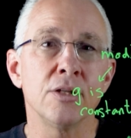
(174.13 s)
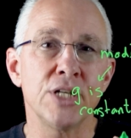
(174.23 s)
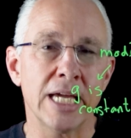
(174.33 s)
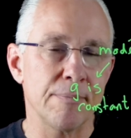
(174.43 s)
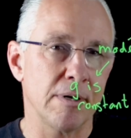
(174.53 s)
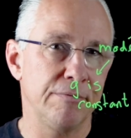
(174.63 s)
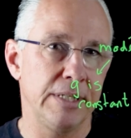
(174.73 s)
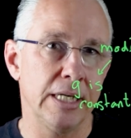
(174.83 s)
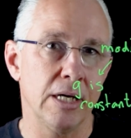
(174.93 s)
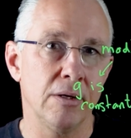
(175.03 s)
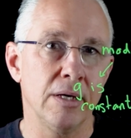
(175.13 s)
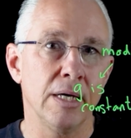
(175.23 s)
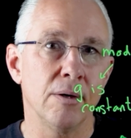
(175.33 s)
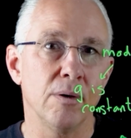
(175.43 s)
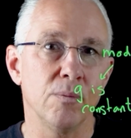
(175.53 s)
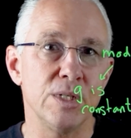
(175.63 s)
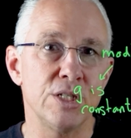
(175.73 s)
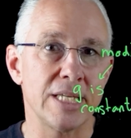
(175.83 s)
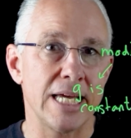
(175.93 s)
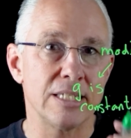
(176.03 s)
Check out my video,
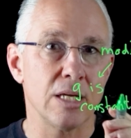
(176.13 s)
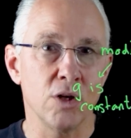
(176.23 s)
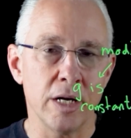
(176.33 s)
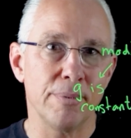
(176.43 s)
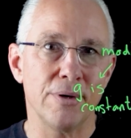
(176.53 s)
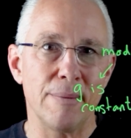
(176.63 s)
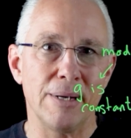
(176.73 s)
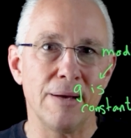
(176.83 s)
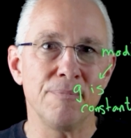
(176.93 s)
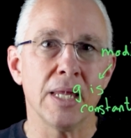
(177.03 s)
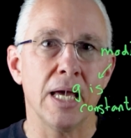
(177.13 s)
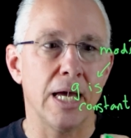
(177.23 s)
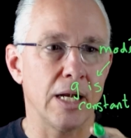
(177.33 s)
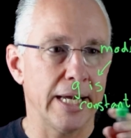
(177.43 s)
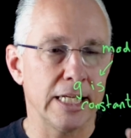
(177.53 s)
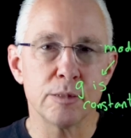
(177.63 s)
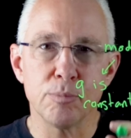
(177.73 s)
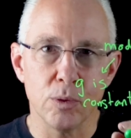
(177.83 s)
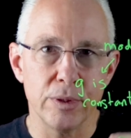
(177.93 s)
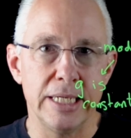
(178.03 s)
which states not a parabola, and I
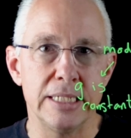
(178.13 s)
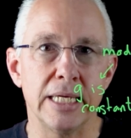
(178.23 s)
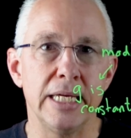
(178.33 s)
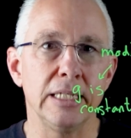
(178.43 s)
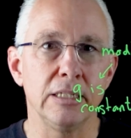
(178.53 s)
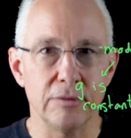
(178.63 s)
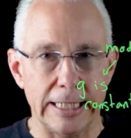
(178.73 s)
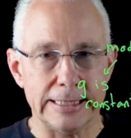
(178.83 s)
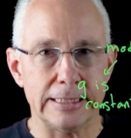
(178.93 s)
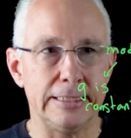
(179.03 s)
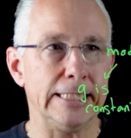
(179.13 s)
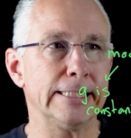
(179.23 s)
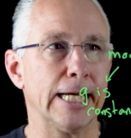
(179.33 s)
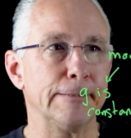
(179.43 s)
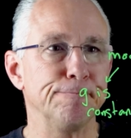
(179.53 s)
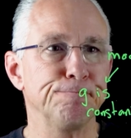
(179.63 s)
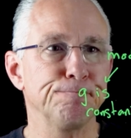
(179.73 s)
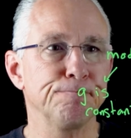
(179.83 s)
explore these in greater detail.